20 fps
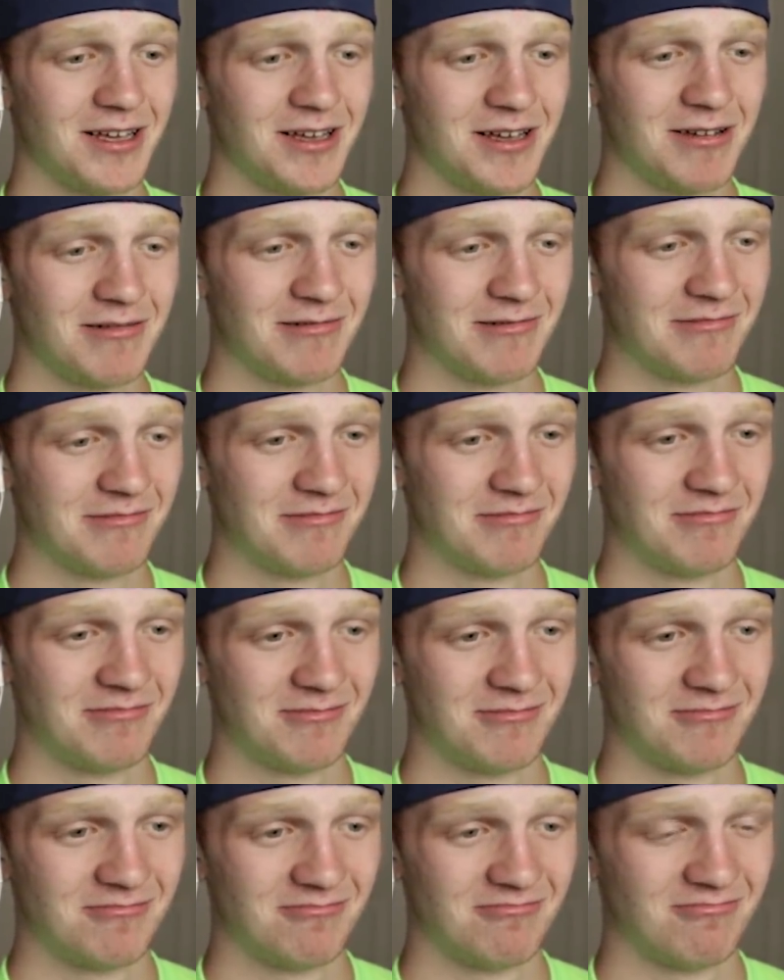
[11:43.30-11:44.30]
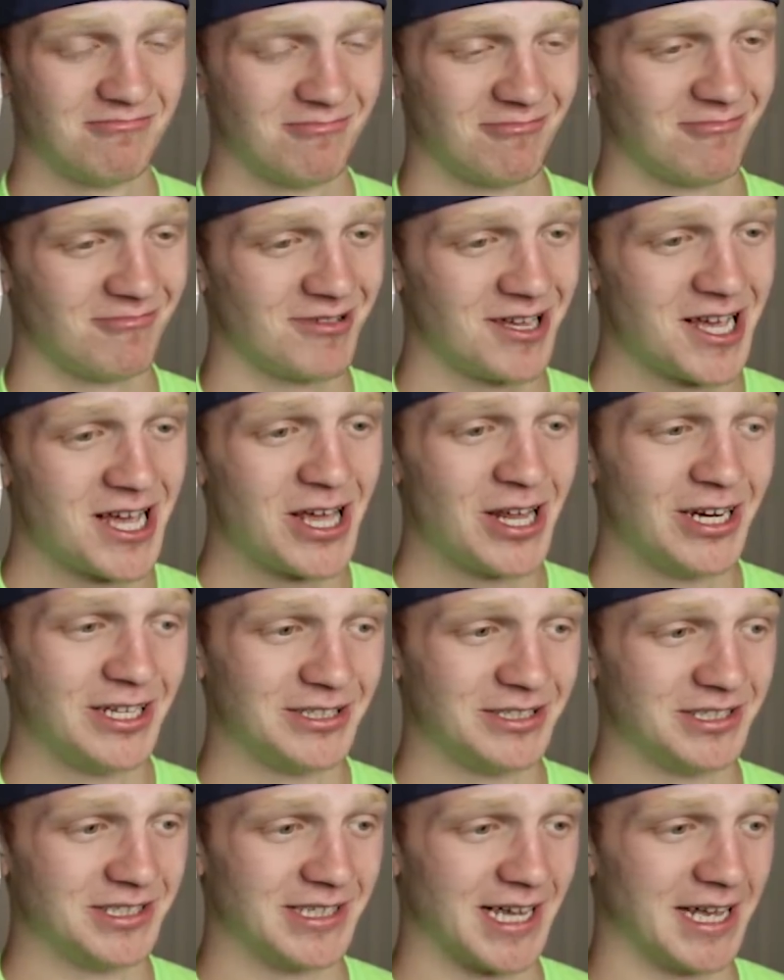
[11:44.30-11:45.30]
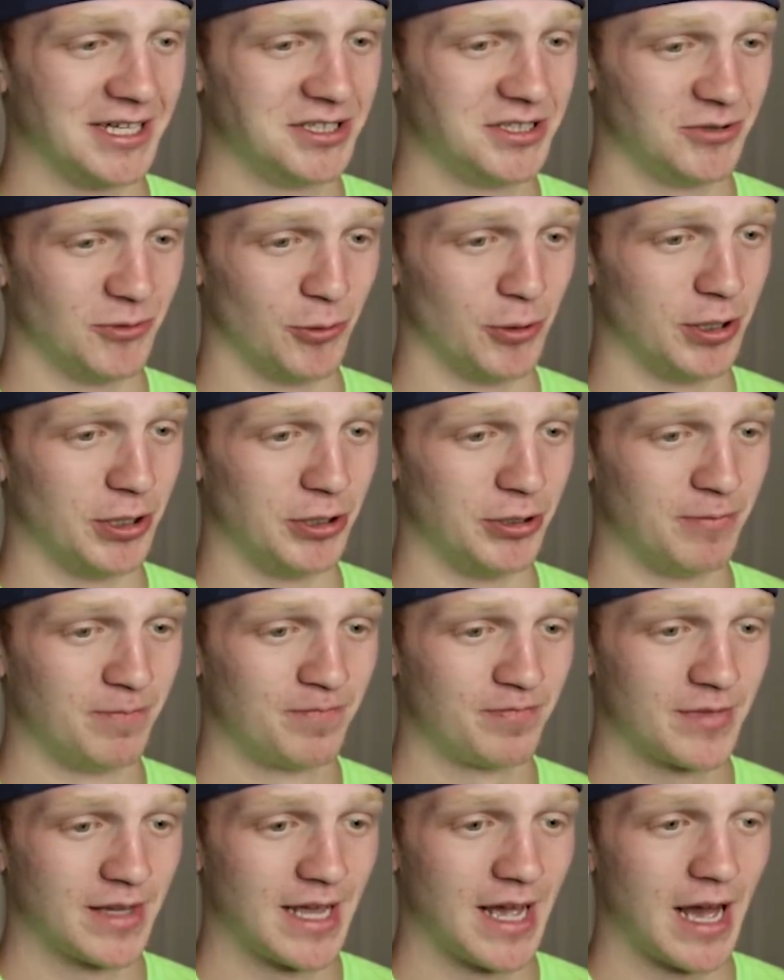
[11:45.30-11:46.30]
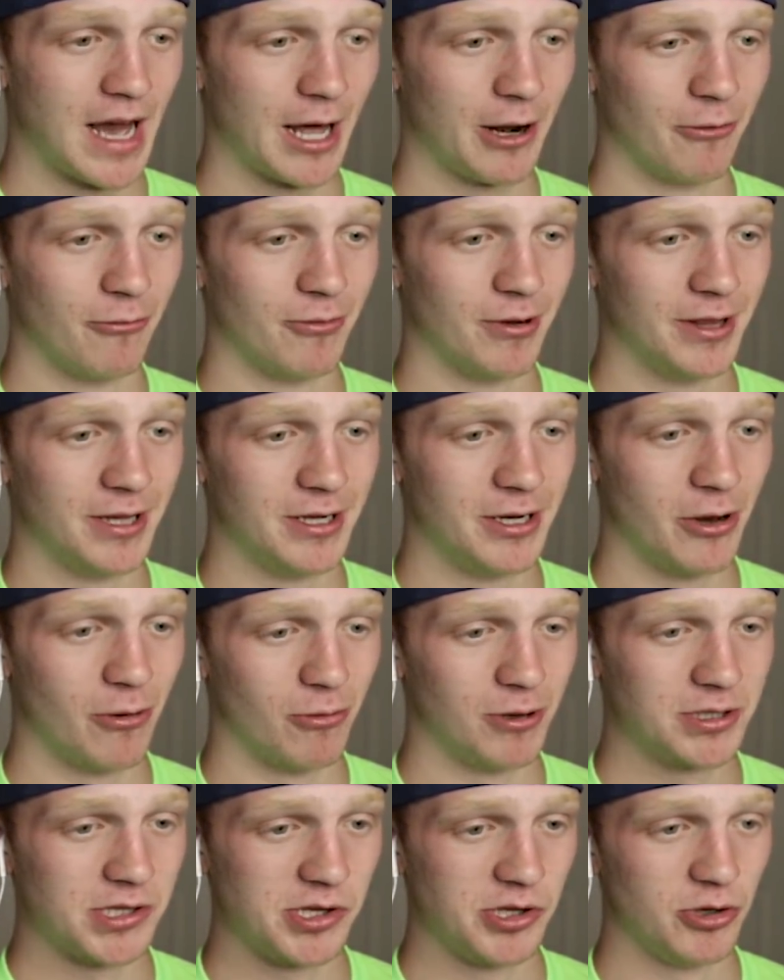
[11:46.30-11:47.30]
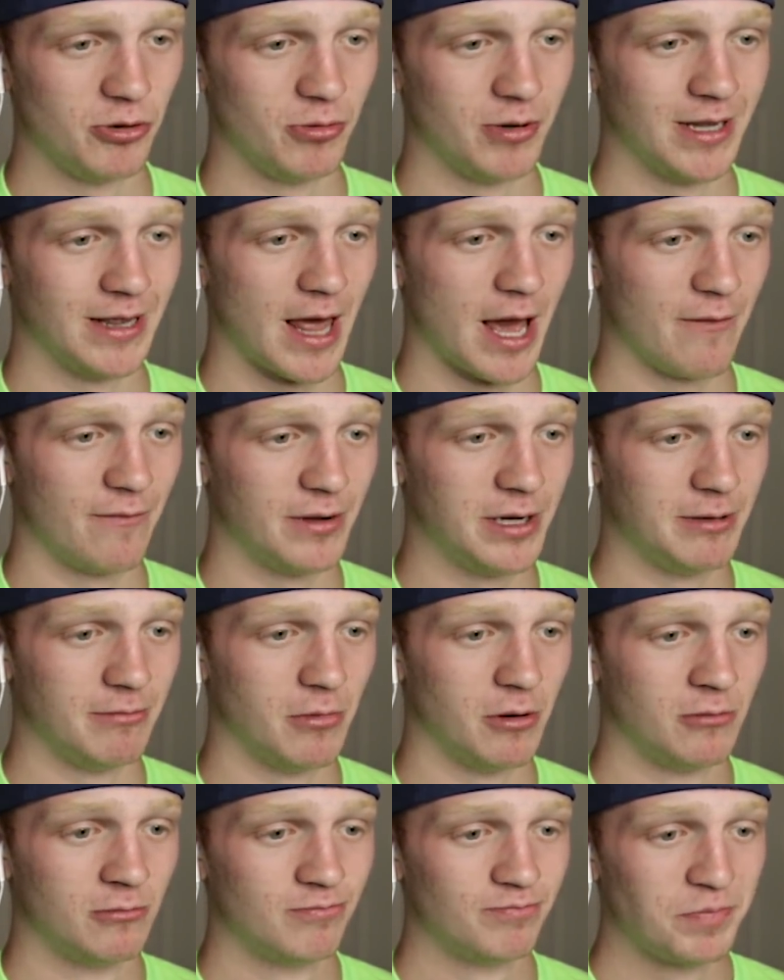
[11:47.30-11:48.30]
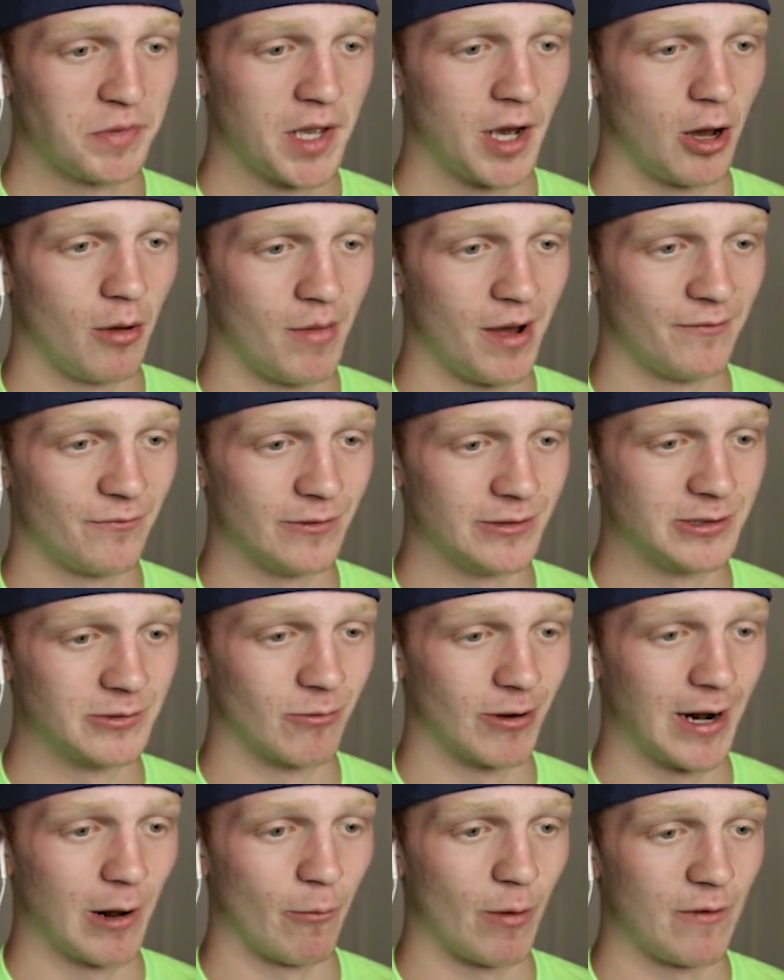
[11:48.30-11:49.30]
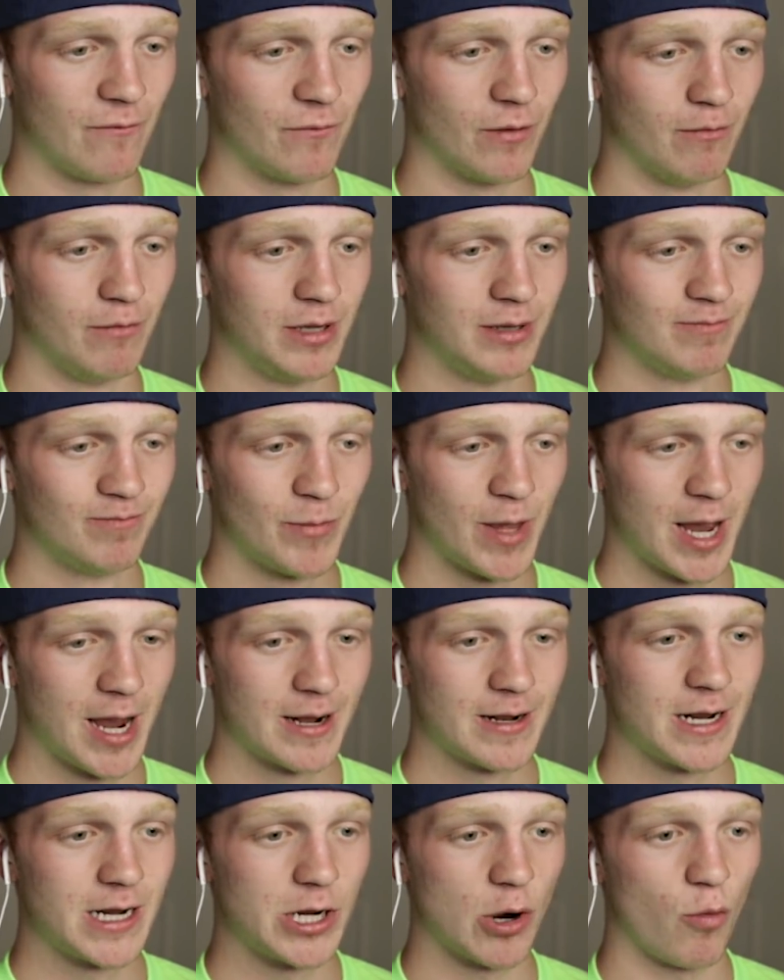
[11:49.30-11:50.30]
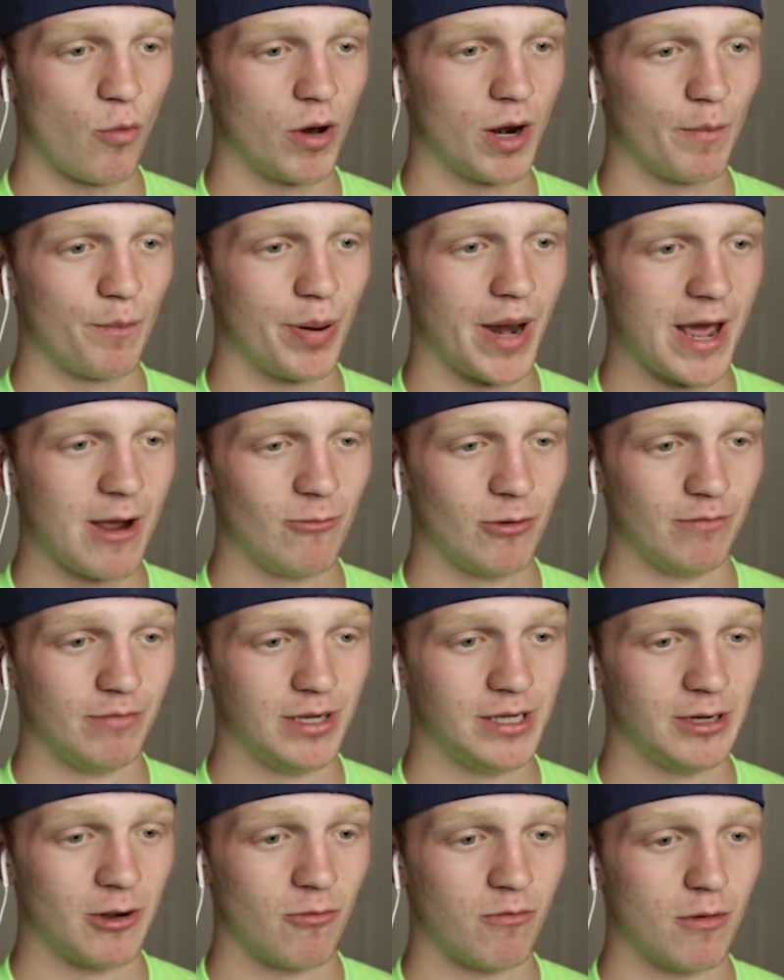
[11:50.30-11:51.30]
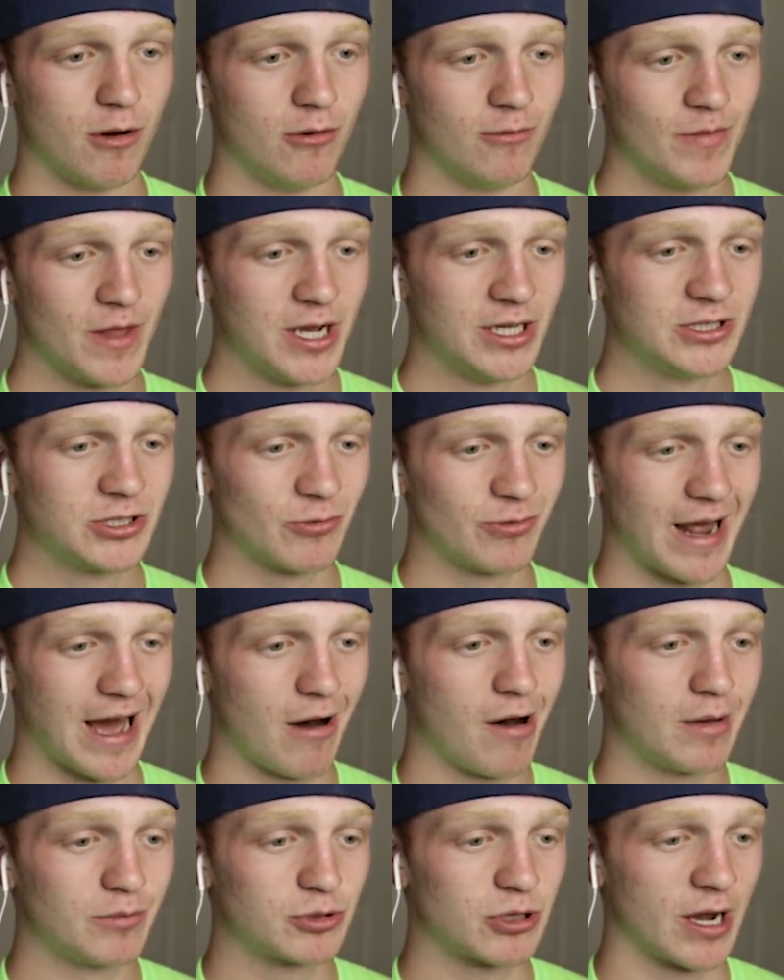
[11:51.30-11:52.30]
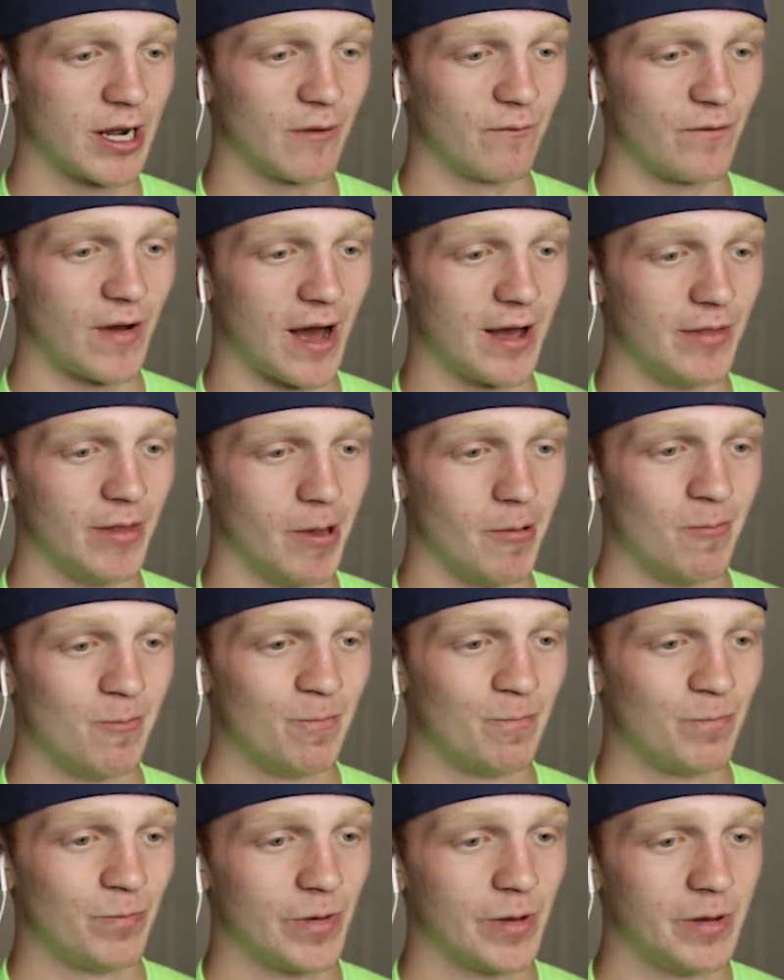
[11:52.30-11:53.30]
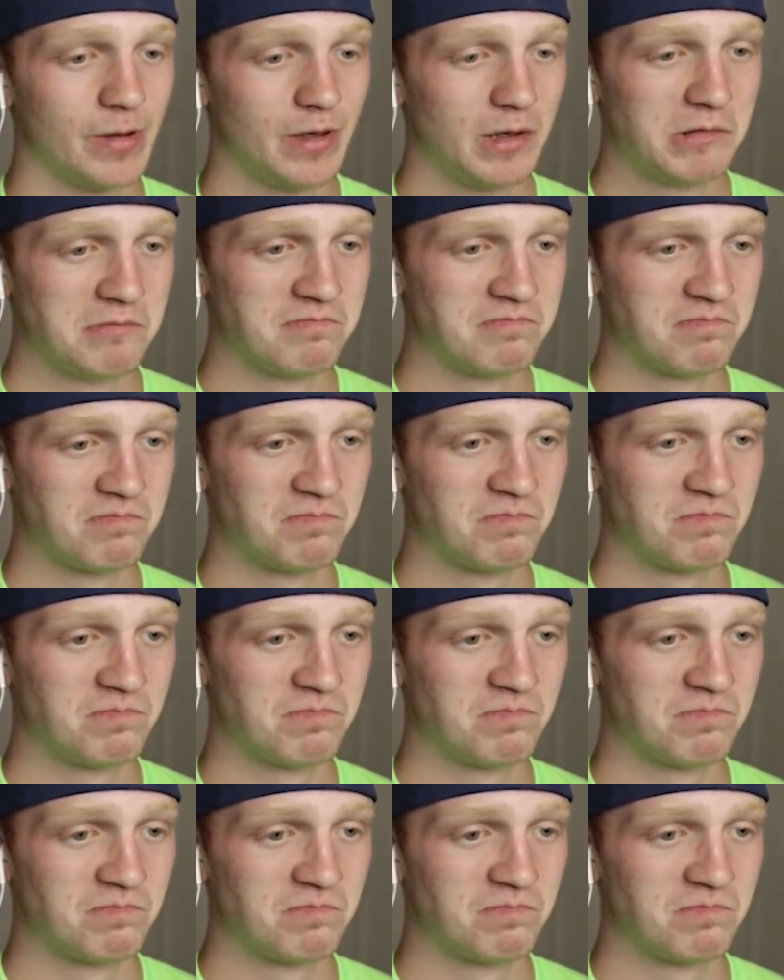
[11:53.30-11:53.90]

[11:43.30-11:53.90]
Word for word: like a sad story of a sad story, dude. I don't really know what to do in life anymore. All my friends ran away from me. And they don't want to play with me no more. All my friends now I'm trying to find them. I played another